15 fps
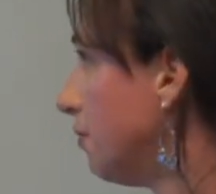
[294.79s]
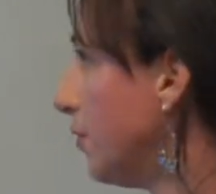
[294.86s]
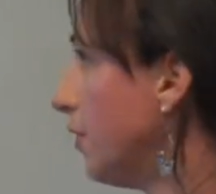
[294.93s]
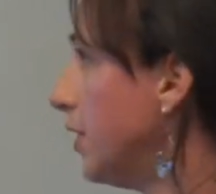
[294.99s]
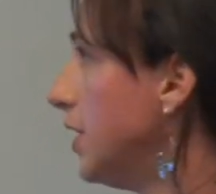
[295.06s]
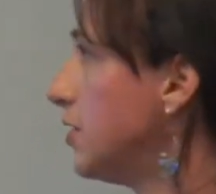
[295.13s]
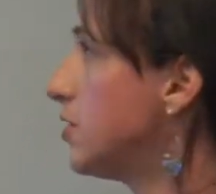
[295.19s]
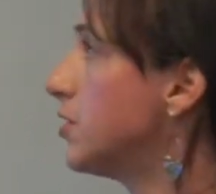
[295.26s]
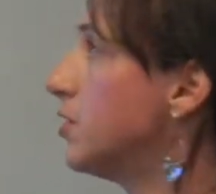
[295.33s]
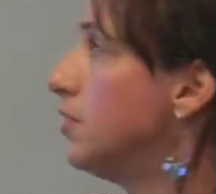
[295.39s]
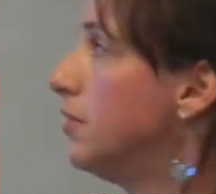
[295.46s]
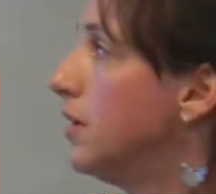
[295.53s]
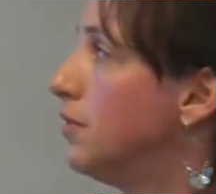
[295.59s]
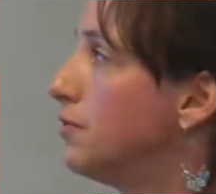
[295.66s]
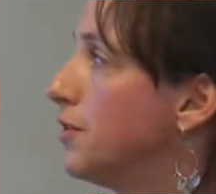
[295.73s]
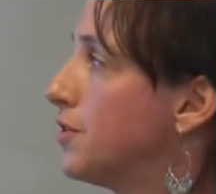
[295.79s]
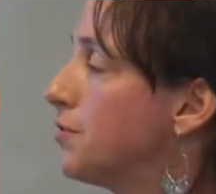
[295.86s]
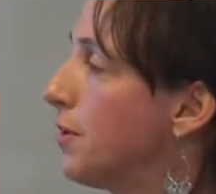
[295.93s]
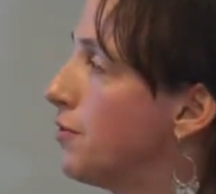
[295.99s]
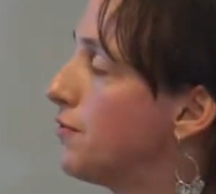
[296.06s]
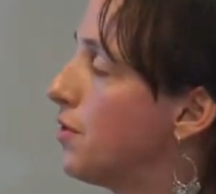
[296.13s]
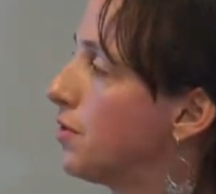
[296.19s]
for each student, for each
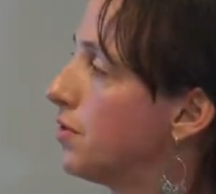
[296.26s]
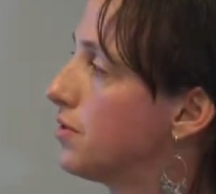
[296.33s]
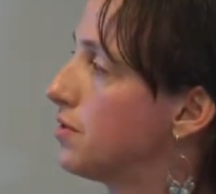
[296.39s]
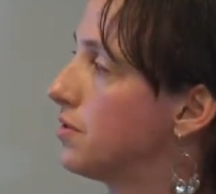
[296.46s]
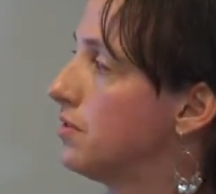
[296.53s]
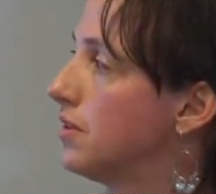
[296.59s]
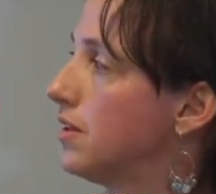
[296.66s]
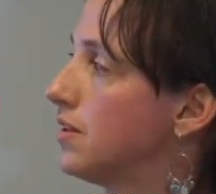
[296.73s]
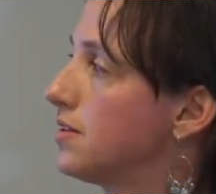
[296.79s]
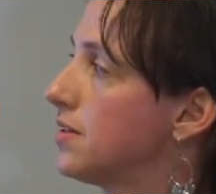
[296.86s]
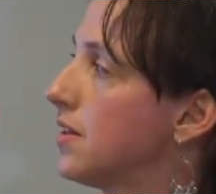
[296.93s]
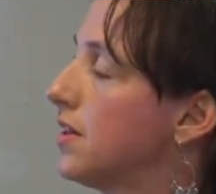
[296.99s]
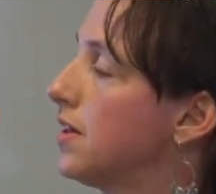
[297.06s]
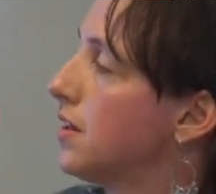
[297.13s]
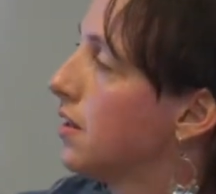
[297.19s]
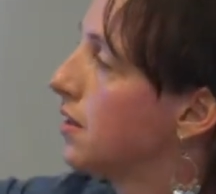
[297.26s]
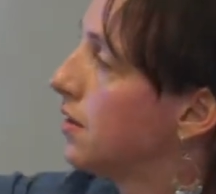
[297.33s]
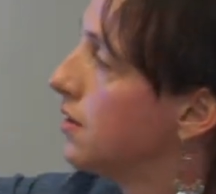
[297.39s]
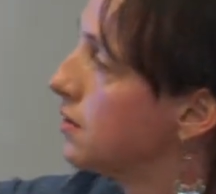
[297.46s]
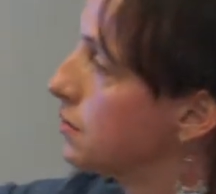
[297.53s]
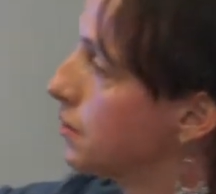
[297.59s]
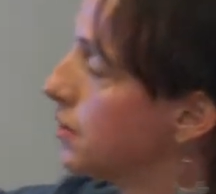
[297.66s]
of my focal students,
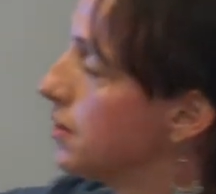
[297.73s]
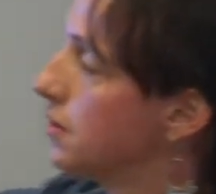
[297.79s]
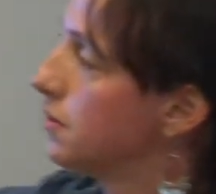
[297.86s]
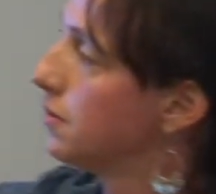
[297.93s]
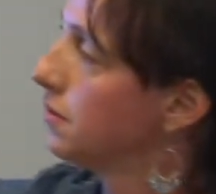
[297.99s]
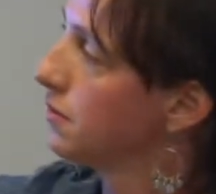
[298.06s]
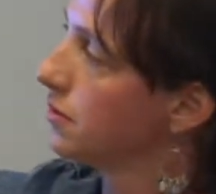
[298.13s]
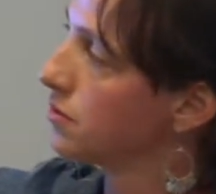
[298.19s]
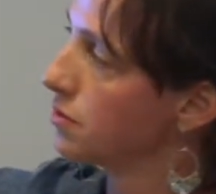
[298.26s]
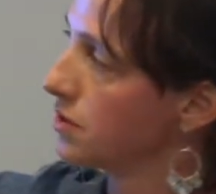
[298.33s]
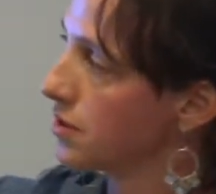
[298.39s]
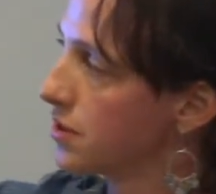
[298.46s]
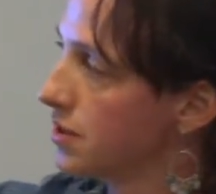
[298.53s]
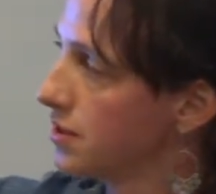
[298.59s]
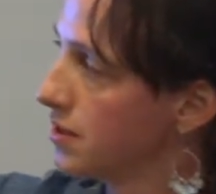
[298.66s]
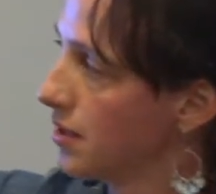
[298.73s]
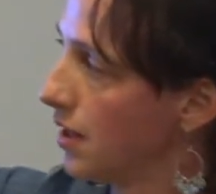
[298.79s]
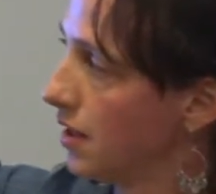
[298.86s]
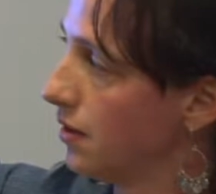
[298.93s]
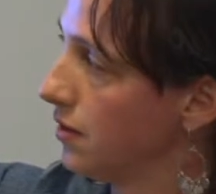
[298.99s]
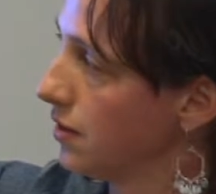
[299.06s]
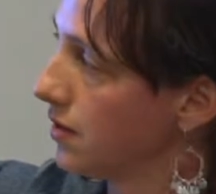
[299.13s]
these were the sources that
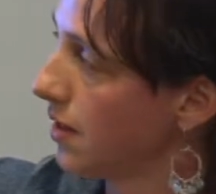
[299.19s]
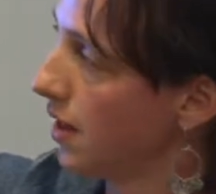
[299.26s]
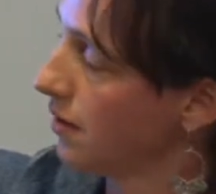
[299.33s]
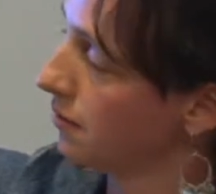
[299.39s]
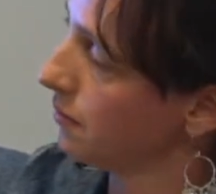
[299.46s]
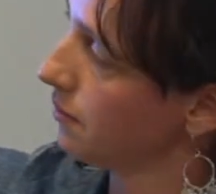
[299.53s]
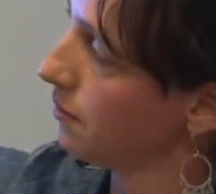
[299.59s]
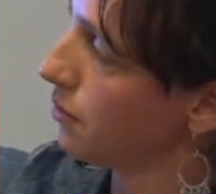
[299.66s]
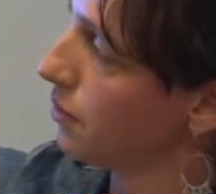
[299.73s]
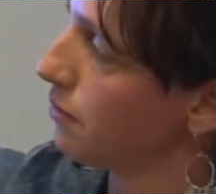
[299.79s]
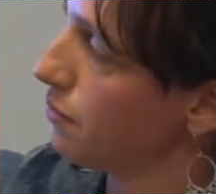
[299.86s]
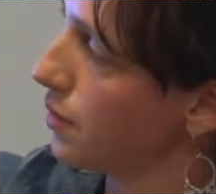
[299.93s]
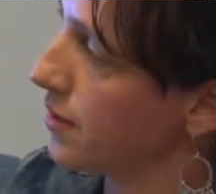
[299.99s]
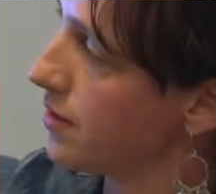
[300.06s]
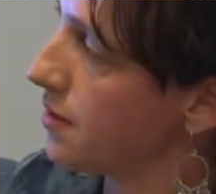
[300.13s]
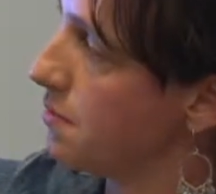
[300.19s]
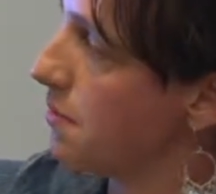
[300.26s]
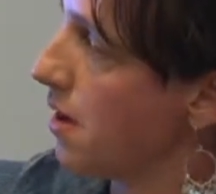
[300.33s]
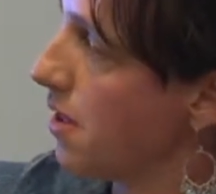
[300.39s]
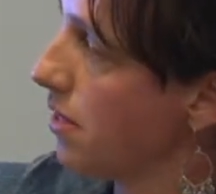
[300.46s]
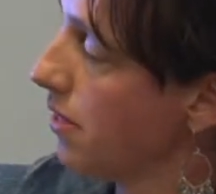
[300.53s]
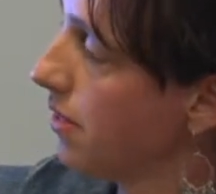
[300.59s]
I looked at sort of once a
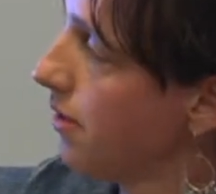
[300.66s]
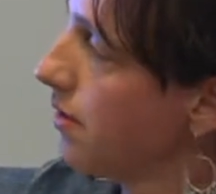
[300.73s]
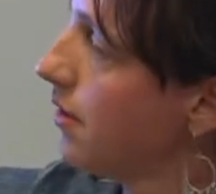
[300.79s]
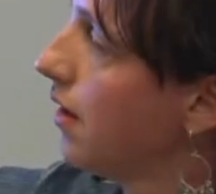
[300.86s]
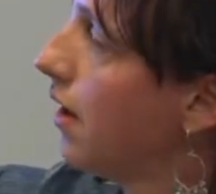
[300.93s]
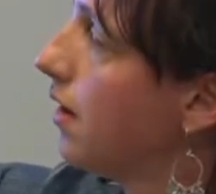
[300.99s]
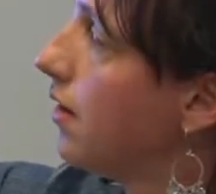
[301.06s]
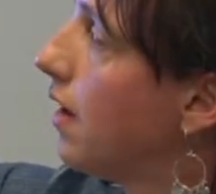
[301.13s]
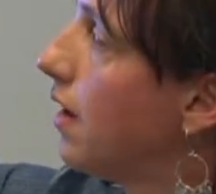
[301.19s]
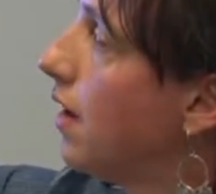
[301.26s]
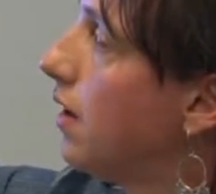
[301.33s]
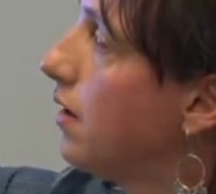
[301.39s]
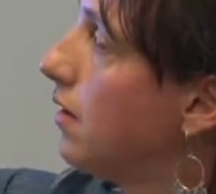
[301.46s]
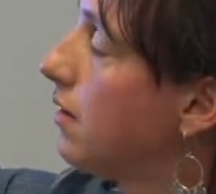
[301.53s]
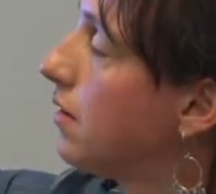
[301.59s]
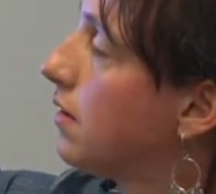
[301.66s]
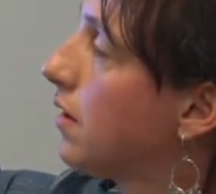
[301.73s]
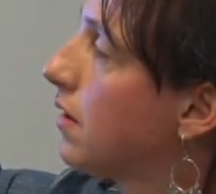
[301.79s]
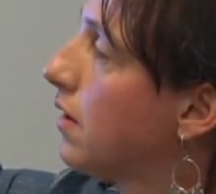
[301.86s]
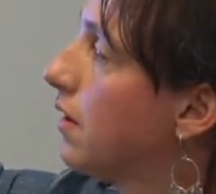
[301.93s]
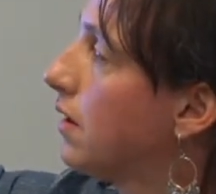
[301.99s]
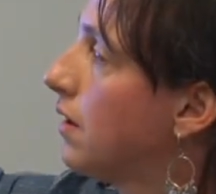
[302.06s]
month, and then
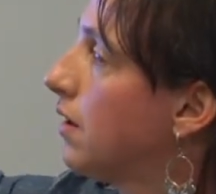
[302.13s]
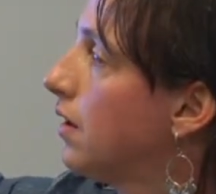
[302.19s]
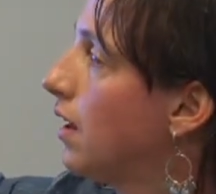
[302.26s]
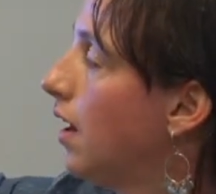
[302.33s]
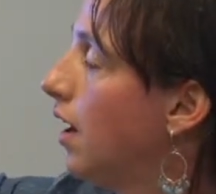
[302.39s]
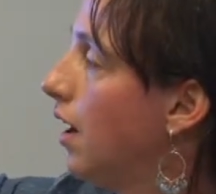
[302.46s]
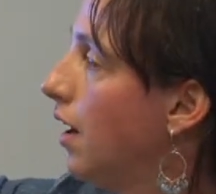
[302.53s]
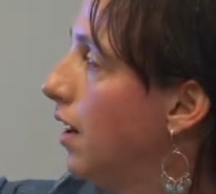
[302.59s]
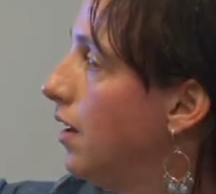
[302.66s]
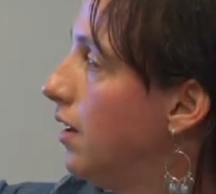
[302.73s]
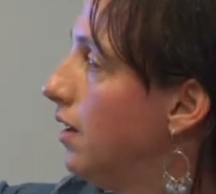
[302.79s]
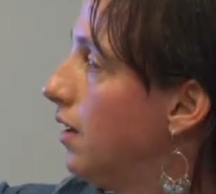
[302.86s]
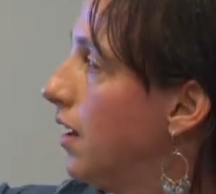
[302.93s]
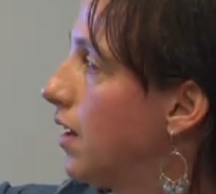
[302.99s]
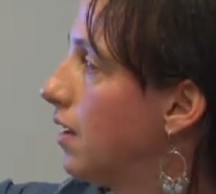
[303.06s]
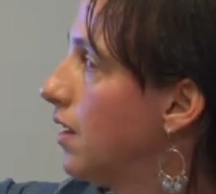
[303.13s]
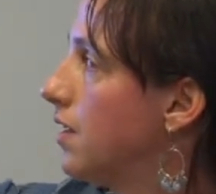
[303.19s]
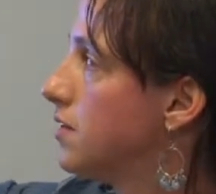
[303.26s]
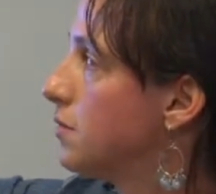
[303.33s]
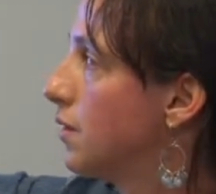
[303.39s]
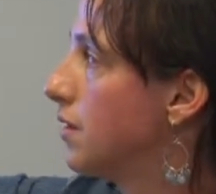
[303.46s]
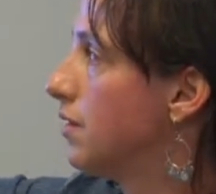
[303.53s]
I
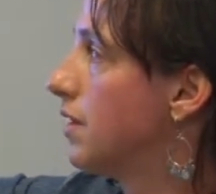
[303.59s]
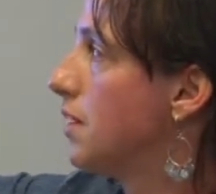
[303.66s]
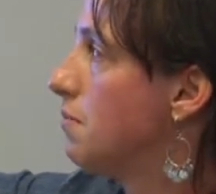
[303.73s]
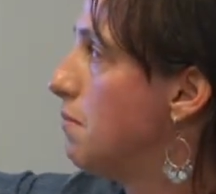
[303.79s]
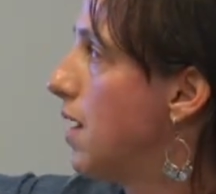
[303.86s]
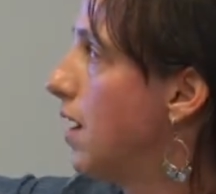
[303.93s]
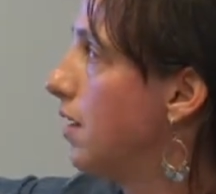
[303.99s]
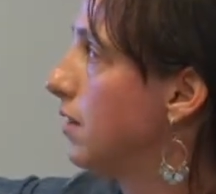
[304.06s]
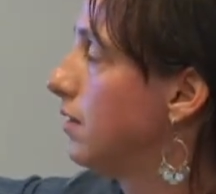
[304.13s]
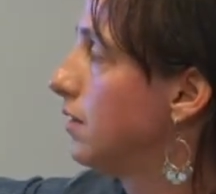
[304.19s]
analyzed whether they met